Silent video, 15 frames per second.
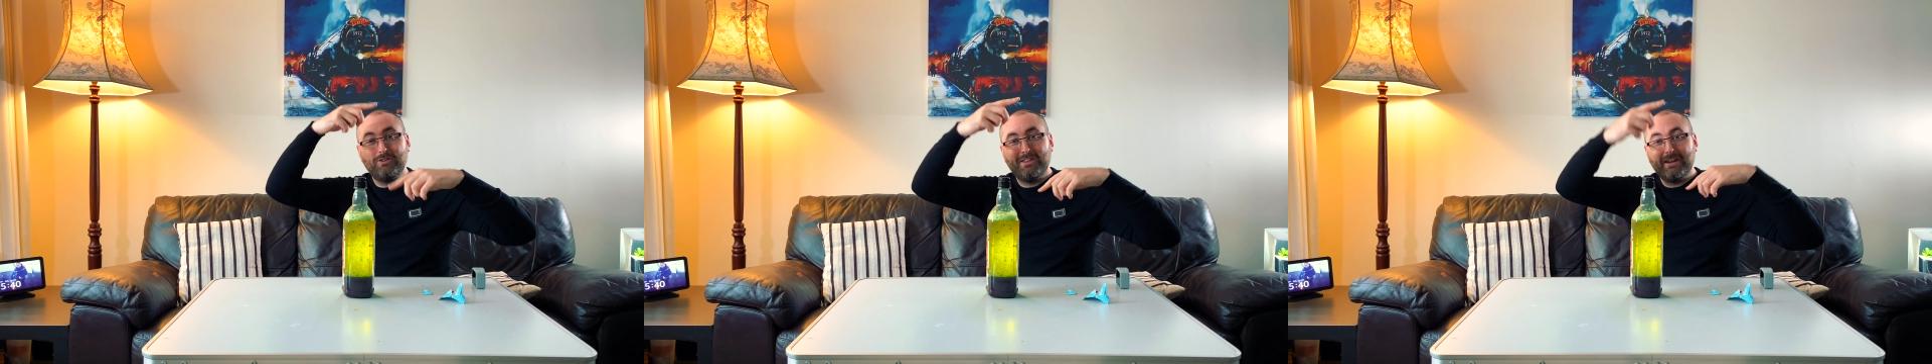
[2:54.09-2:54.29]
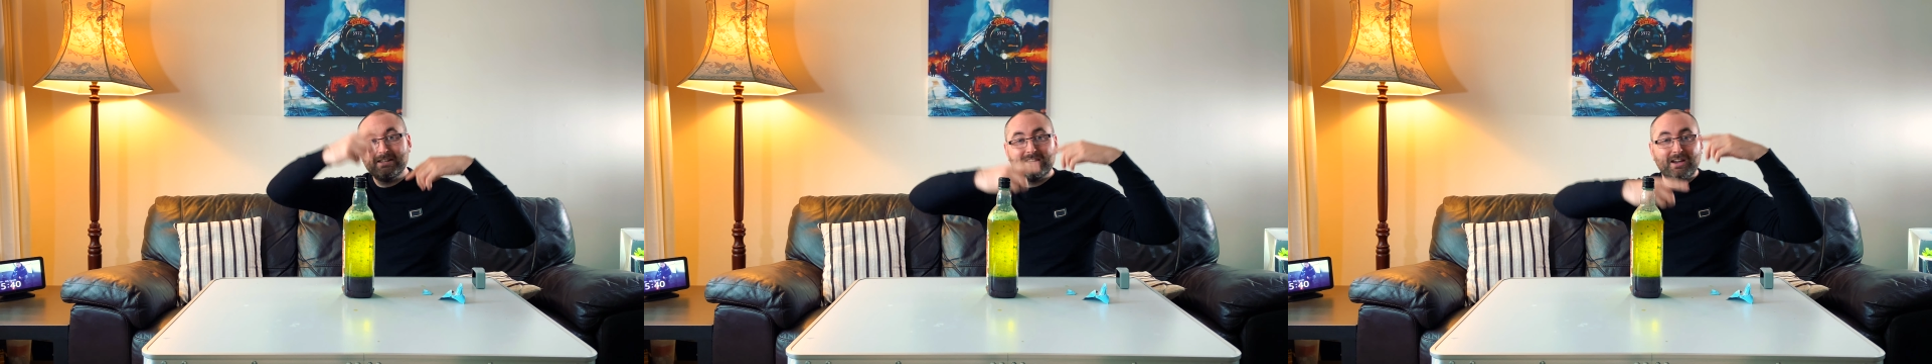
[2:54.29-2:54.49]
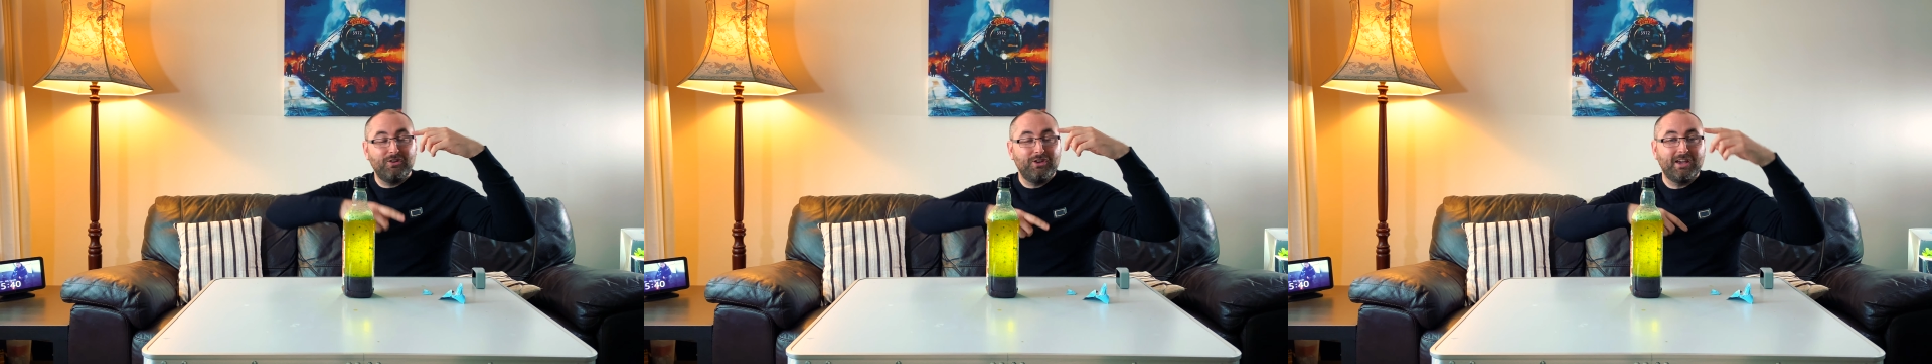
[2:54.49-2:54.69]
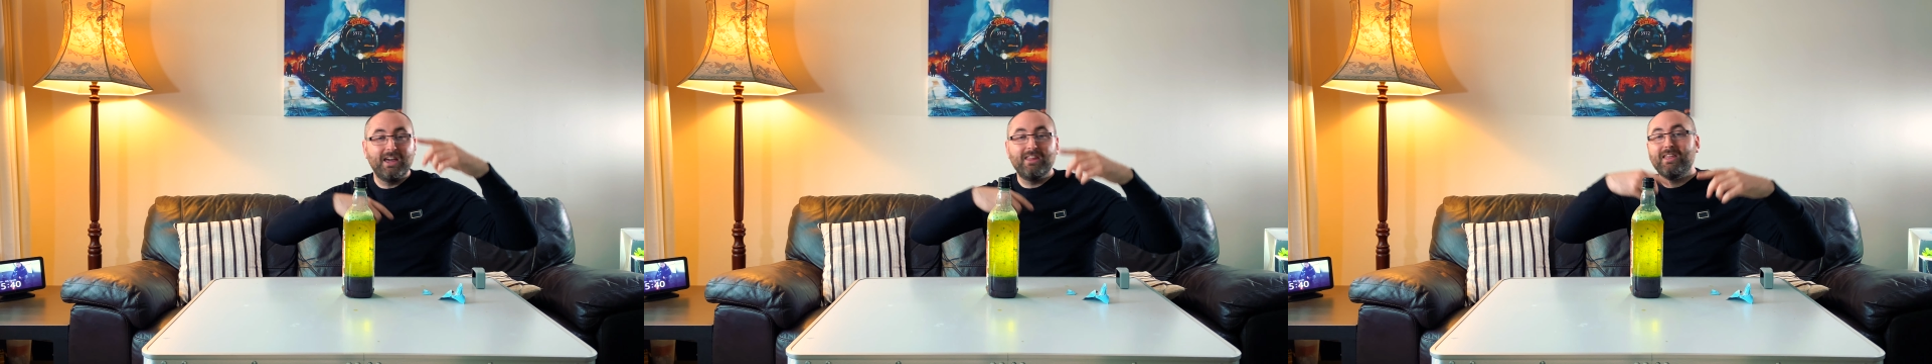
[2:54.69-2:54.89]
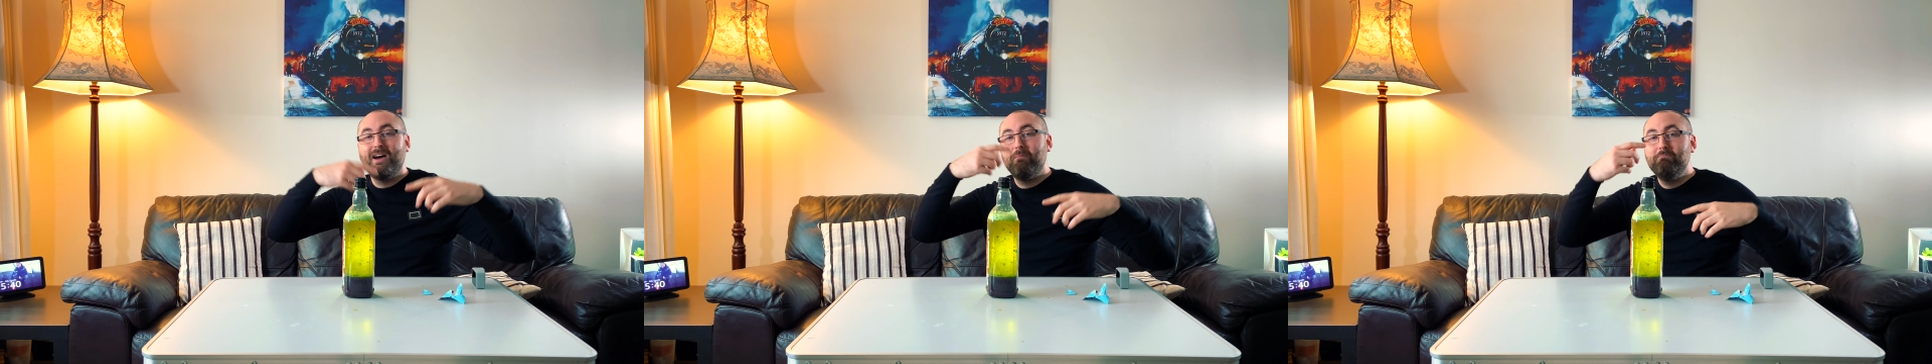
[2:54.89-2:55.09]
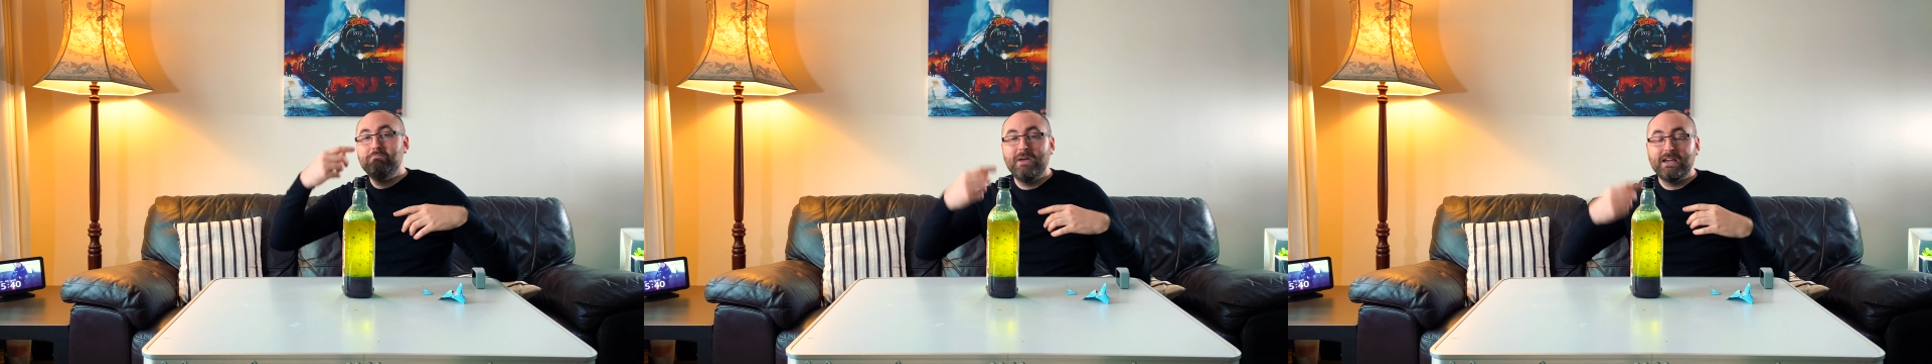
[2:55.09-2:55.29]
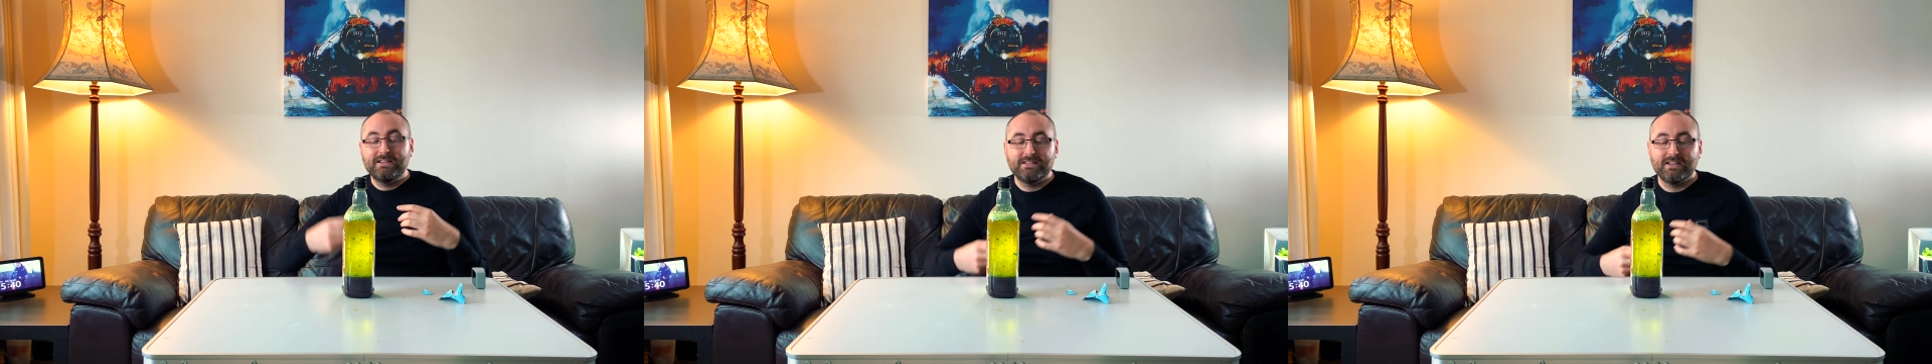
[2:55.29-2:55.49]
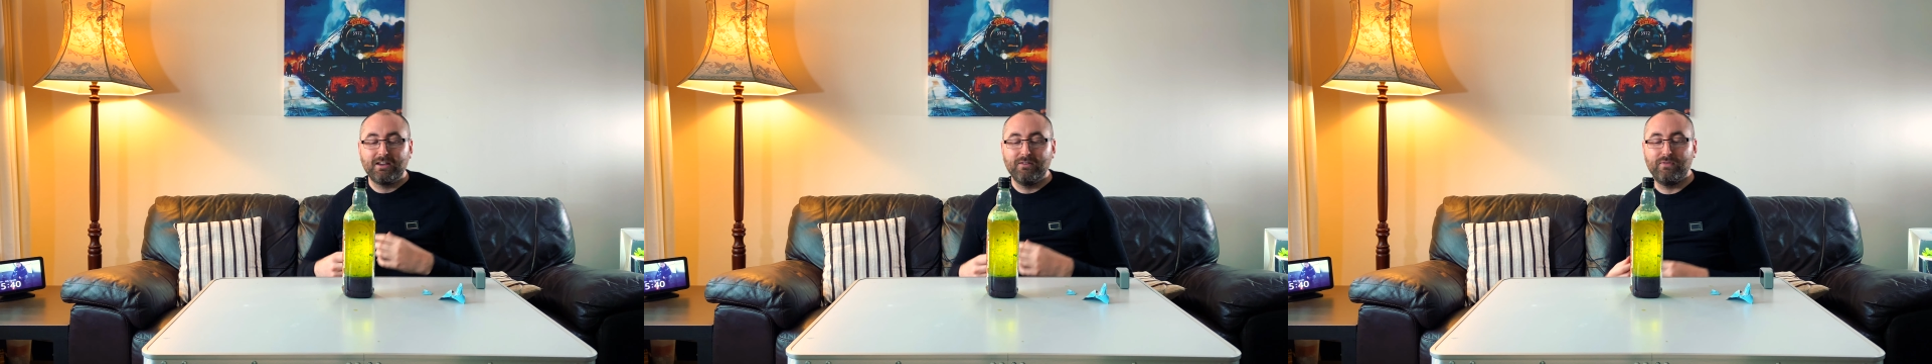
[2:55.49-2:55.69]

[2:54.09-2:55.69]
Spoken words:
and that's how you get that mixing